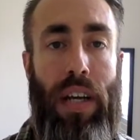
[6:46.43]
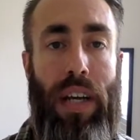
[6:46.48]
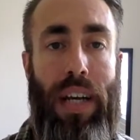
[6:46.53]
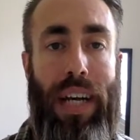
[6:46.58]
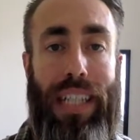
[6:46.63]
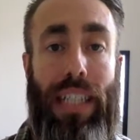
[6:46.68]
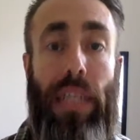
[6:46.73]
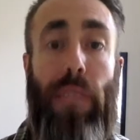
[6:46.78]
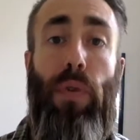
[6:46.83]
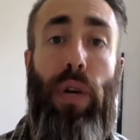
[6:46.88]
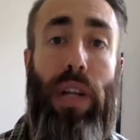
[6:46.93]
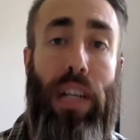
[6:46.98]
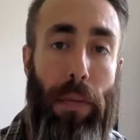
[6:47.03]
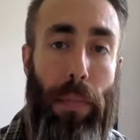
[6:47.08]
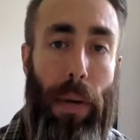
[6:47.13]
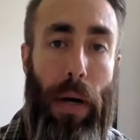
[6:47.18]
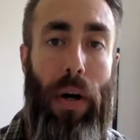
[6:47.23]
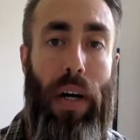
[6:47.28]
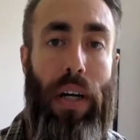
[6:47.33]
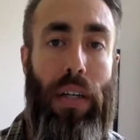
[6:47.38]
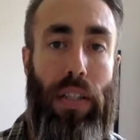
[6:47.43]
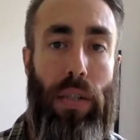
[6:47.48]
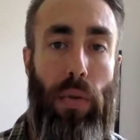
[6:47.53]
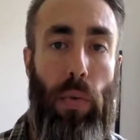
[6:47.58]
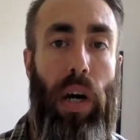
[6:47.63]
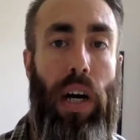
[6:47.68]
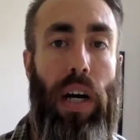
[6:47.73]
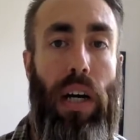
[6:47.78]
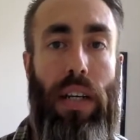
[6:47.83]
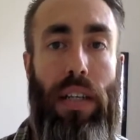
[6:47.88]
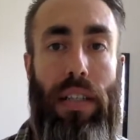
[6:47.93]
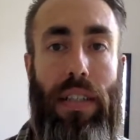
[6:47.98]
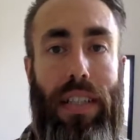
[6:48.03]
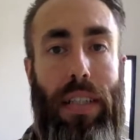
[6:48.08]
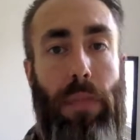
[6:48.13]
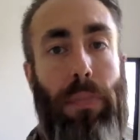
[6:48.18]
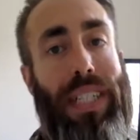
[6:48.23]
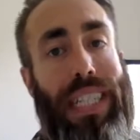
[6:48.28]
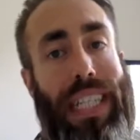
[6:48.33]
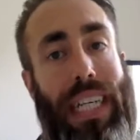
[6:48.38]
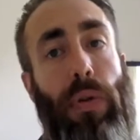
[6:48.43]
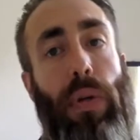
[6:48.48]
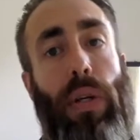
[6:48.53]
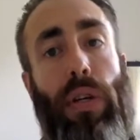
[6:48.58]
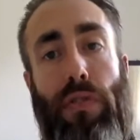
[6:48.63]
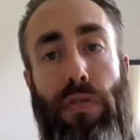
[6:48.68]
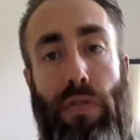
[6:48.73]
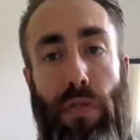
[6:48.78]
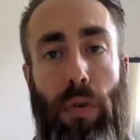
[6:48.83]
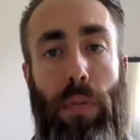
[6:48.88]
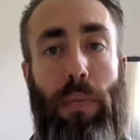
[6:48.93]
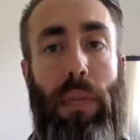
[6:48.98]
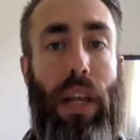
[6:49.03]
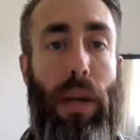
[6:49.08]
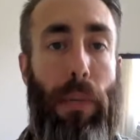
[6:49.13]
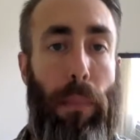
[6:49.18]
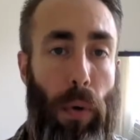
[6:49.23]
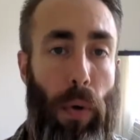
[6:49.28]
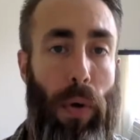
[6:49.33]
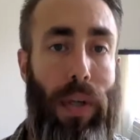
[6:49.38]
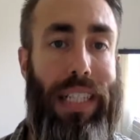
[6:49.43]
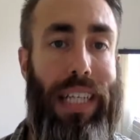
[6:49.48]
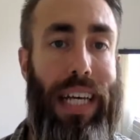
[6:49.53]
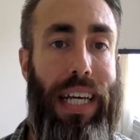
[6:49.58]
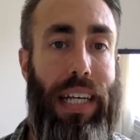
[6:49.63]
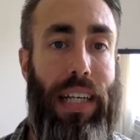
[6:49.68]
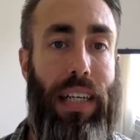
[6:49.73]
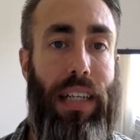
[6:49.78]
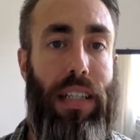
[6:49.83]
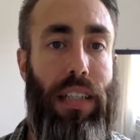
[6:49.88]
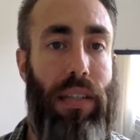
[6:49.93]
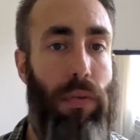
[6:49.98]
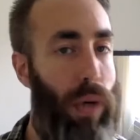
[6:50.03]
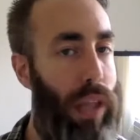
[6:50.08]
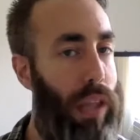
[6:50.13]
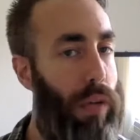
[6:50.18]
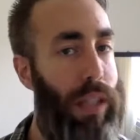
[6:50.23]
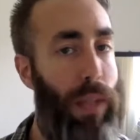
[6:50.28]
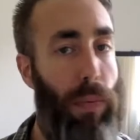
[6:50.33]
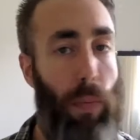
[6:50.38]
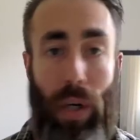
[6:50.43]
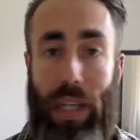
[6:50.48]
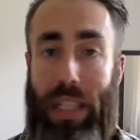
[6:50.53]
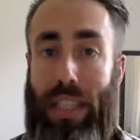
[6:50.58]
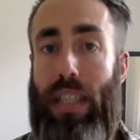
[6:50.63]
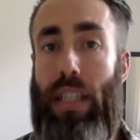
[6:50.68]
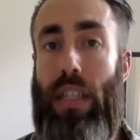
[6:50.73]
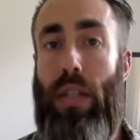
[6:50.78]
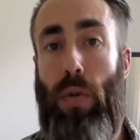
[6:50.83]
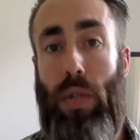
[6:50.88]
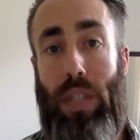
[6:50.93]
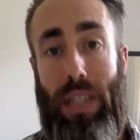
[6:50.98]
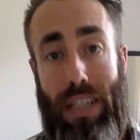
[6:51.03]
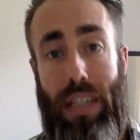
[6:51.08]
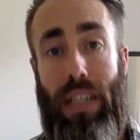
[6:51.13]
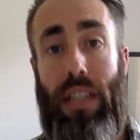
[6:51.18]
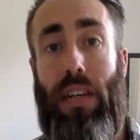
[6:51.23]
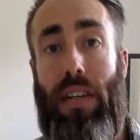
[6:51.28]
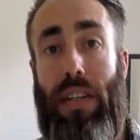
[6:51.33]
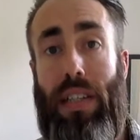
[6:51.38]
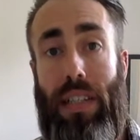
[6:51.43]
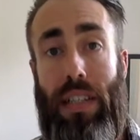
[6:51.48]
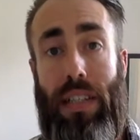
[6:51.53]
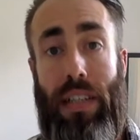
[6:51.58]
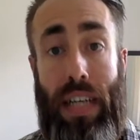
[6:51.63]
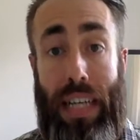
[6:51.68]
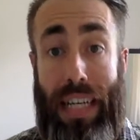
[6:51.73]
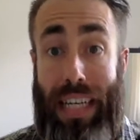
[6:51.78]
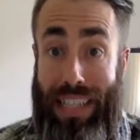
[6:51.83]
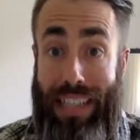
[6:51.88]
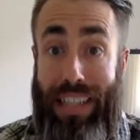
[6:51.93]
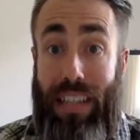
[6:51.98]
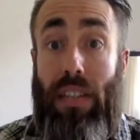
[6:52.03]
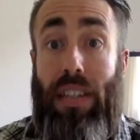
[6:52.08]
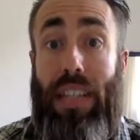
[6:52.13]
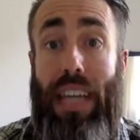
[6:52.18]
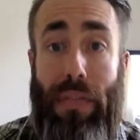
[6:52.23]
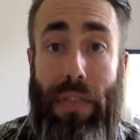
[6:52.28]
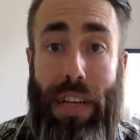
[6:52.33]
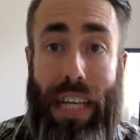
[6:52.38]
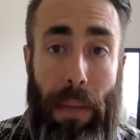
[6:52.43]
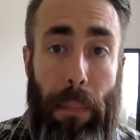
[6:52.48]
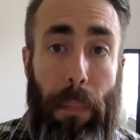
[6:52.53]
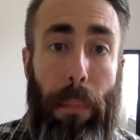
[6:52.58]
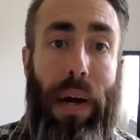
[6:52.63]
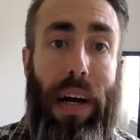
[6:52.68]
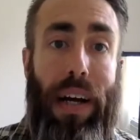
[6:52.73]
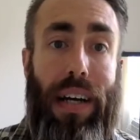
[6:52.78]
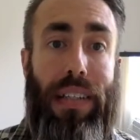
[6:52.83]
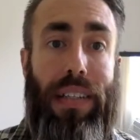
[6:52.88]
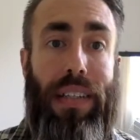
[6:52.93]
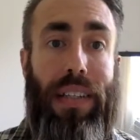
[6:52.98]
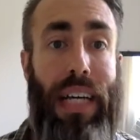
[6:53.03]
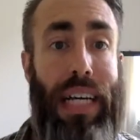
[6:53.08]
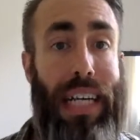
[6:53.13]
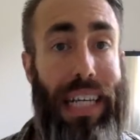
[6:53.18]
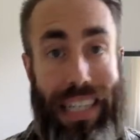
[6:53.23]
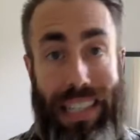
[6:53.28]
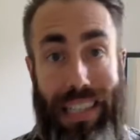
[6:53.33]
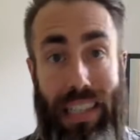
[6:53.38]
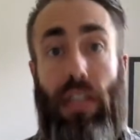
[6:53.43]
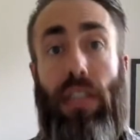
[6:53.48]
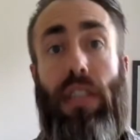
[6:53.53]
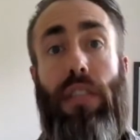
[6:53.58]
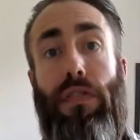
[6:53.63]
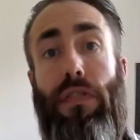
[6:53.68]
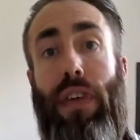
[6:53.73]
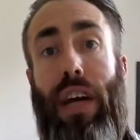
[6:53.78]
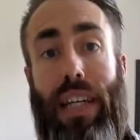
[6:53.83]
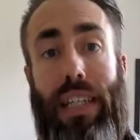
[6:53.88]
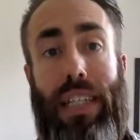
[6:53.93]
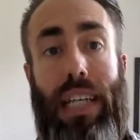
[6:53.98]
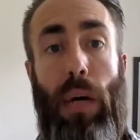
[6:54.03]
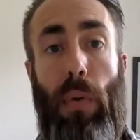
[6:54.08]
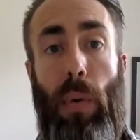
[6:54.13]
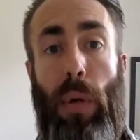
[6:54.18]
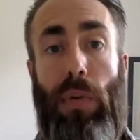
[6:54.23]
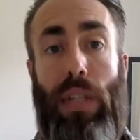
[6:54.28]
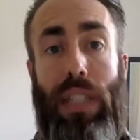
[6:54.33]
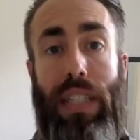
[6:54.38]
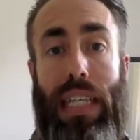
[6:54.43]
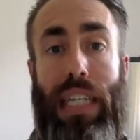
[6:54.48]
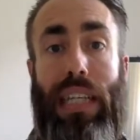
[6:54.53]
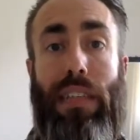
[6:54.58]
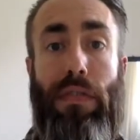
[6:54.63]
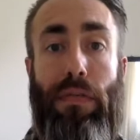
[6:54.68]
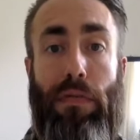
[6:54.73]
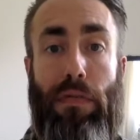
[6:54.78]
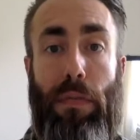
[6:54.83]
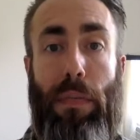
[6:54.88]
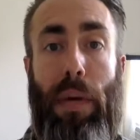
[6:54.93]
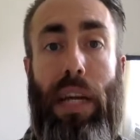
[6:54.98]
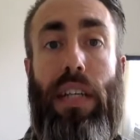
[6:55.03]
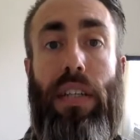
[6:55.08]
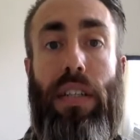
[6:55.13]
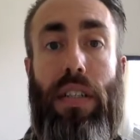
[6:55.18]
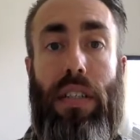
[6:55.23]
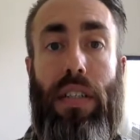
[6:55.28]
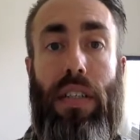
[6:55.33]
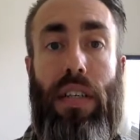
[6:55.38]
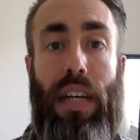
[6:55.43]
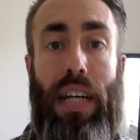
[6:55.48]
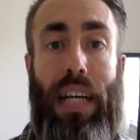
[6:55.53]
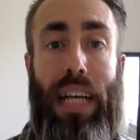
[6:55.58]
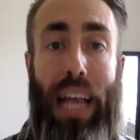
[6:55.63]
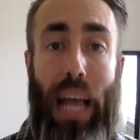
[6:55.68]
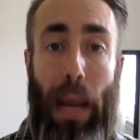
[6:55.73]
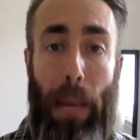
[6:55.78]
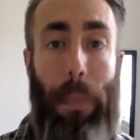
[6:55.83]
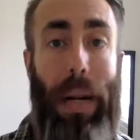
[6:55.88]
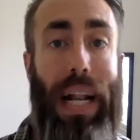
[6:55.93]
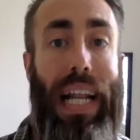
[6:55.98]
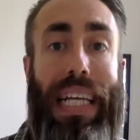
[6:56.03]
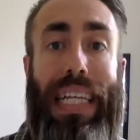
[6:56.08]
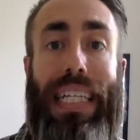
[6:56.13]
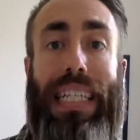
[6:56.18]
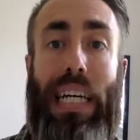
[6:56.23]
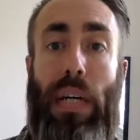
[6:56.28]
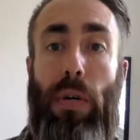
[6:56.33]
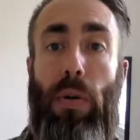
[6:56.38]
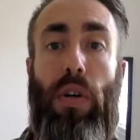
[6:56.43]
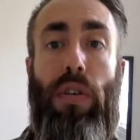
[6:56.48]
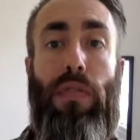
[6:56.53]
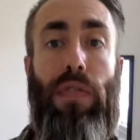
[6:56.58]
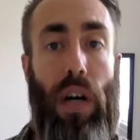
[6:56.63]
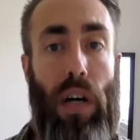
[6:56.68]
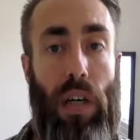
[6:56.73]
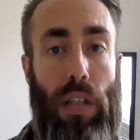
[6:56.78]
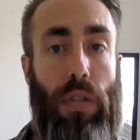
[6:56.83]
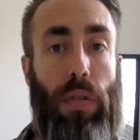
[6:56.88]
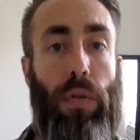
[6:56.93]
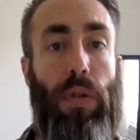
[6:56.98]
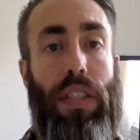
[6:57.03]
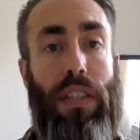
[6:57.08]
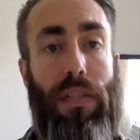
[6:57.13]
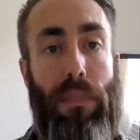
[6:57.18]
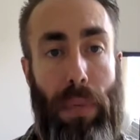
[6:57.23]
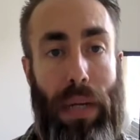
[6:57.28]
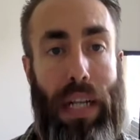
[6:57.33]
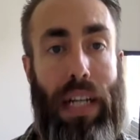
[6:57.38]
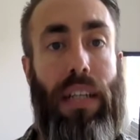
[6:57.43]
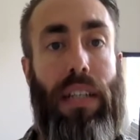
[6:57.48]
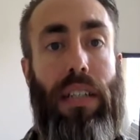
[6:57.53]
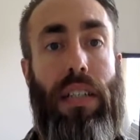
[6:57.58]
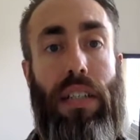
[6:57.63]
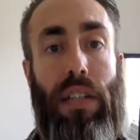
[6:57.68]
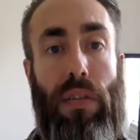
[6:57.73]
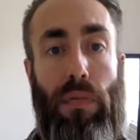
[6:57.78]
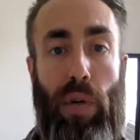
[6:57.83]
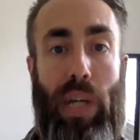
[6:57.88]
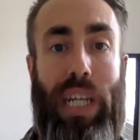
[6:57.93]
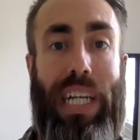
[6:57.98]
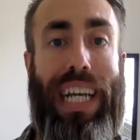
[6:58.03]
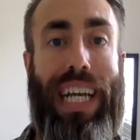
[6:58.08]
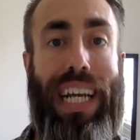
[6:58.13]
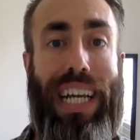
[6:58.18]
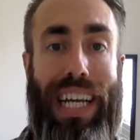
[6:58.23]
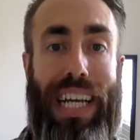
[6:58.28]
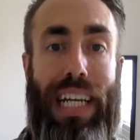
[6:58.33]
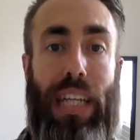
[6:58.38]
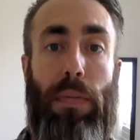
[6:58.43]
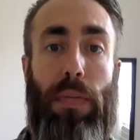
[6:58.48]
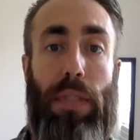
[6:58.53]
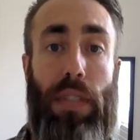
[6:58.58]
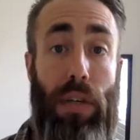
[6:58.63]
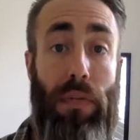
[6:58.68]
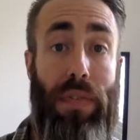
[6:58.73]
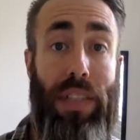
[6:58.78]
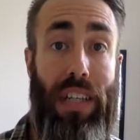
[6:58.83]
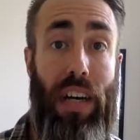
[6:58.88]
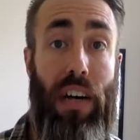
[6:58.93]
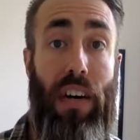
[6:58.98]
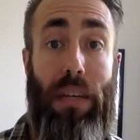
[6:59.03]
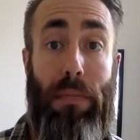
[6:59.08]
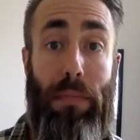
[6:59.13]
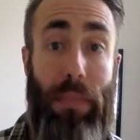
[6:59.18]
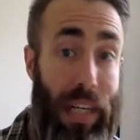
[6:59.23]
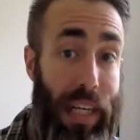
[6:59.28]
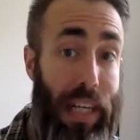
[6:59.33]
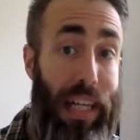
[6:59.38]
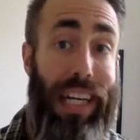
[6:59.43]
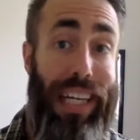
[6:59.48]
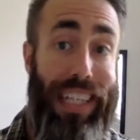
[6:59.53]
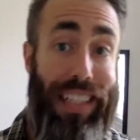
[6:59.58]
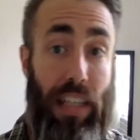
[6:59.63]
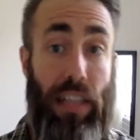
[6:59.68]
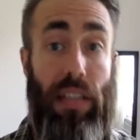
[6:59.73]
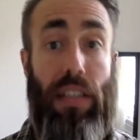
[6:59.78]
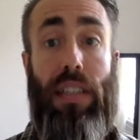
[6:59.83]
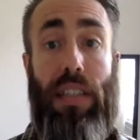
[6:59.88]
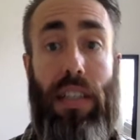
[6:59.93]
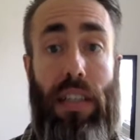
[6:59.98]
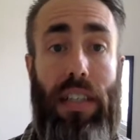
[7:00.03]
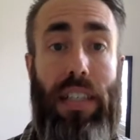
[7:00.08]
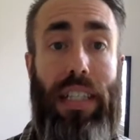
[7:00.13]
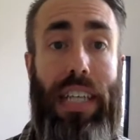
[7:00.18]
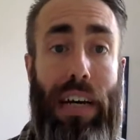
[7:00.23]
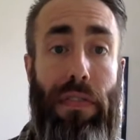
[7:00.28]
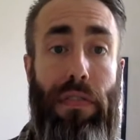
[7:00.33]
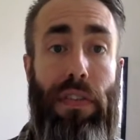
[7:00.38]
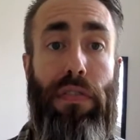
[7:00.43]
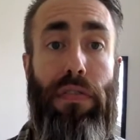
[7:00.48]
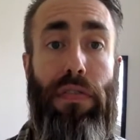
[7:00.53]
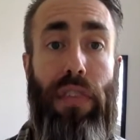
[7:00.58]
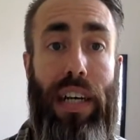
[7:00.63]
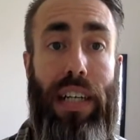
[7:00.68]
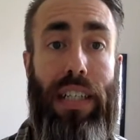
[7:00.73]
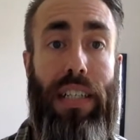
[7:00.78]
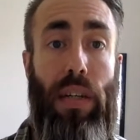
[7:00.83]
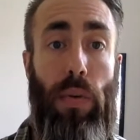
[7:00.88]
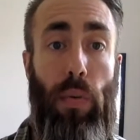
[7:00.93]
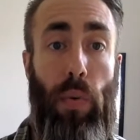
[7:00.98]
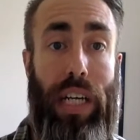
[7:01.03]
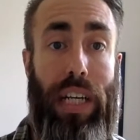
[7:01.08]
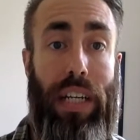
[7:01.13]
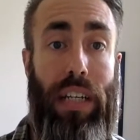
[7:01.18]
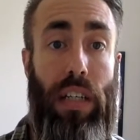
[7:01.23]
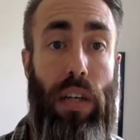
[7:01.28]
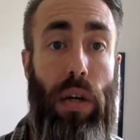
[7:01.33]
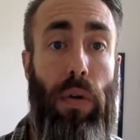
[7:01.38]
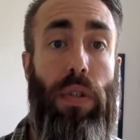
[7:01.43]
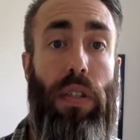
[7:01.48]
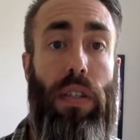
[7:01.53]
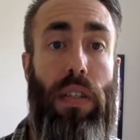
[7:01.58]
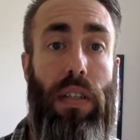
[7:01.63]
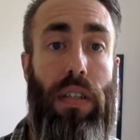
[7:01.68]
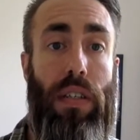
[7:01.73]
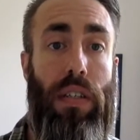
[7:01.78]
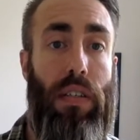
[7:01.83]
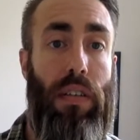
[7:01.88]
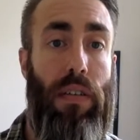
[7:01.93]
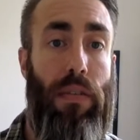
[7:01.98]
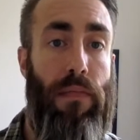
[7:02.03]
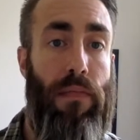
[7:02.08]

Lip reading: As I've written about elsewhere, the material form that a book takes, whether it's printed or digitized, it does have an impact. It does affect how we receive information. And played out over hundreds of billions of reading engagements over time, it does start to have an effect that we can notice.